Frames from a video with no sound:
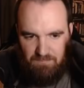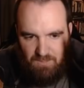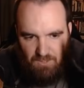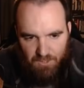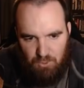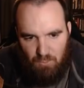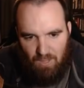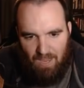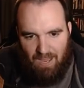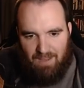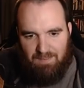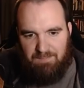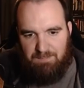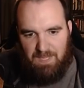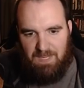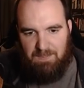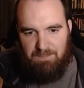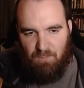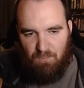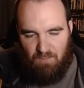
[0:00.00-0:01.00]
You have
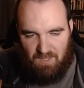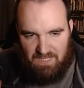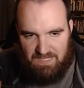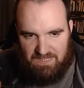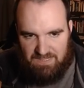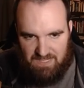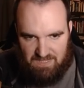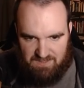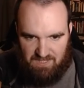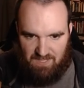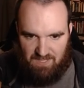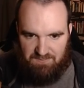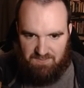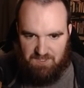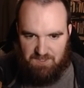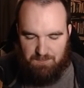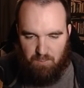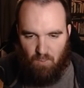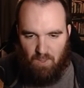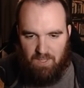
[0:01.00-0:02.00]
people running Disney at
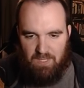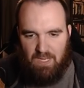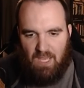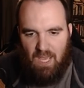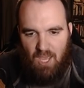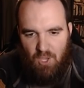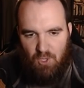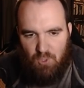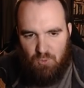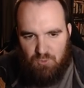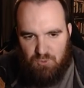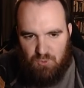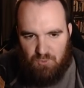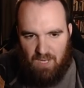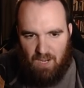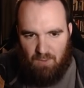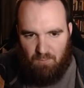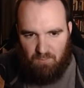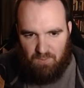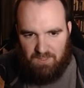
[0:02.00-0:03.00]
this point who do
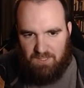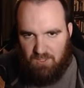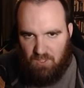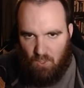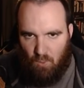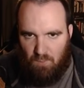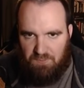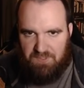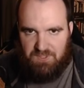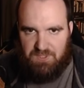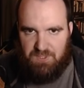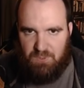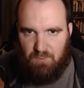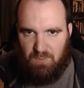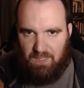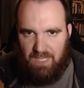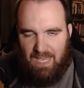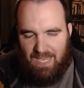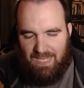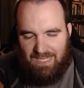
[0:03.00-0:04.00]
not really know what they're
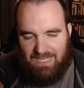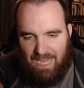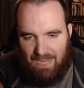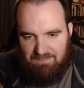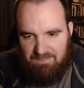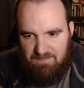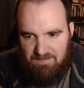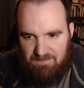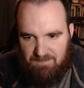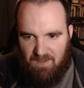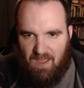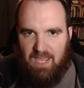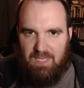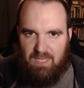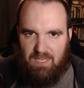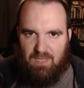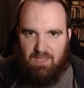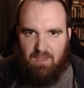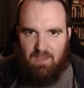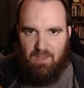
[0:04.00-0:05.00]
doing. Kevin
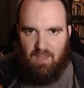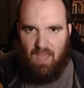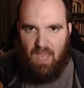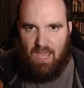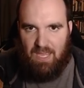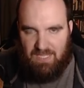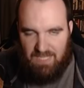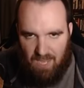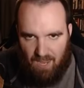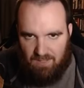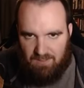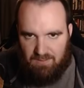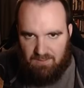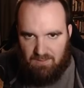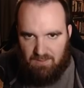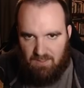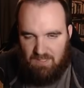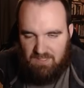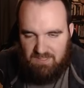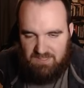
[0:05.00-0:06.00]
Feige, again,
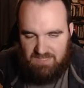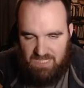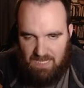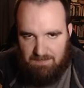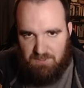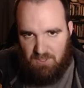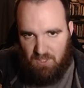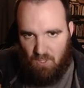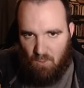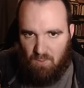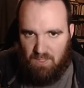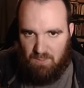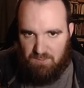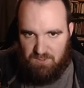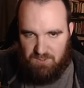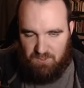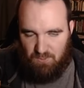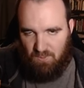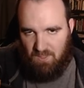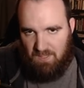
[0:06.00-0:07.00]
seemed to know what he
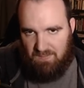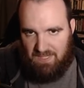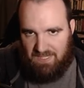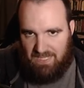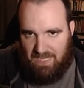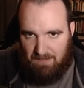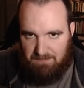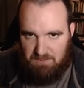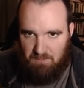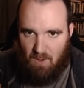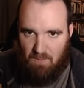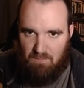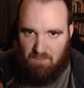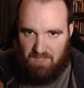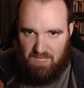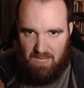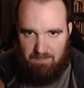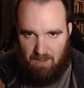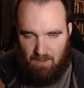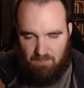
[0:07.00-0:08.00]
was doing, and then Captain Marvel
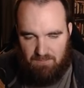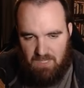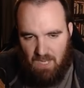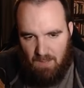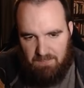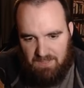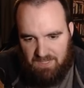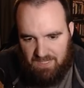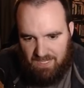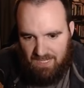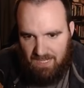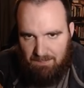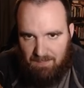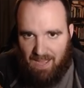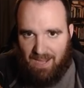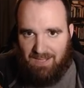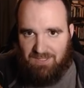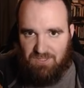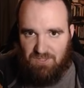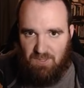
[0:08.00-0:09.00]
came out. But getting
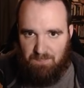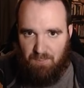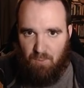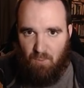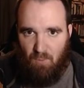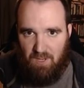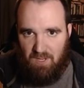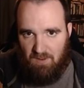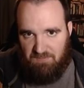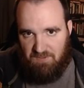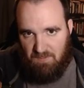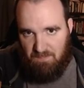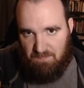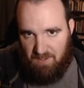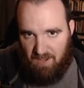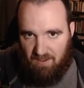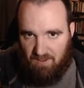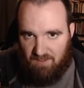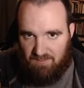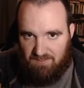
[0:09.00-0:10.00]
back to the point of
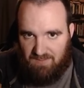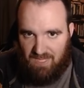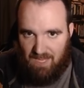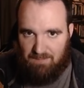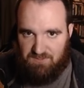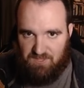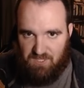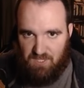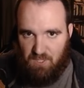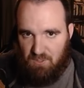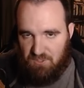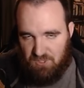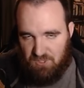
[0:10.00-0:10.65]
comparing the MCU and